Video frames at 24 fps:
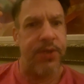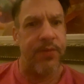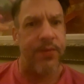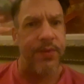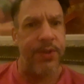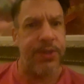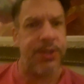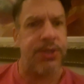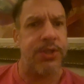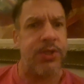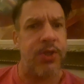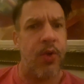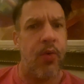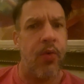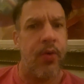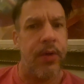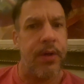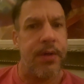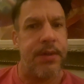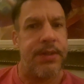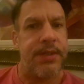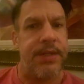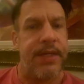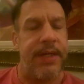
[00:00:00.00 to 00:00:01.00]

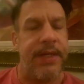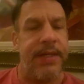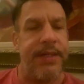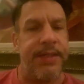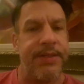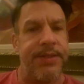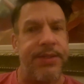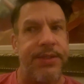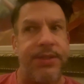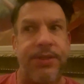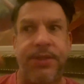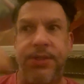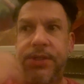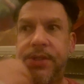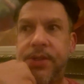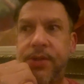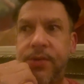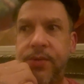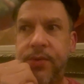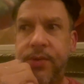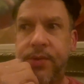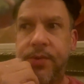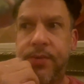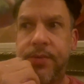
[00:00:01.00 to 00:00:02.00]
resort is
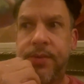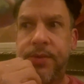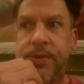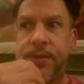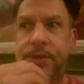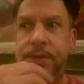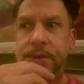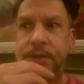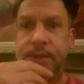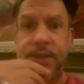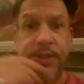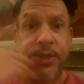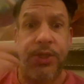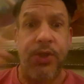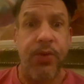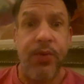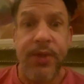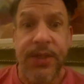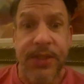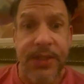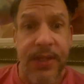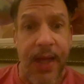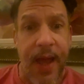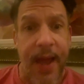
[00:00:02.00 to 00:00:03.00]
to
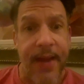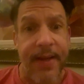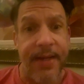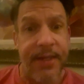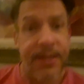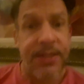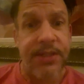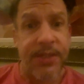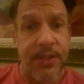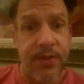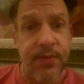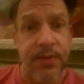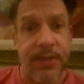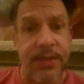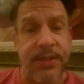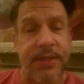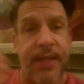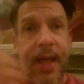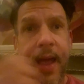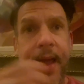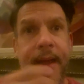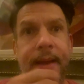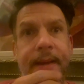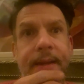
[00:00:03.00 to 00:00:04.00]

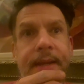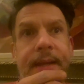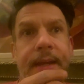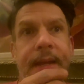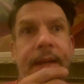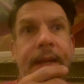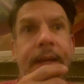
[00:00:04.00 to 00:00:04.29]
suicide.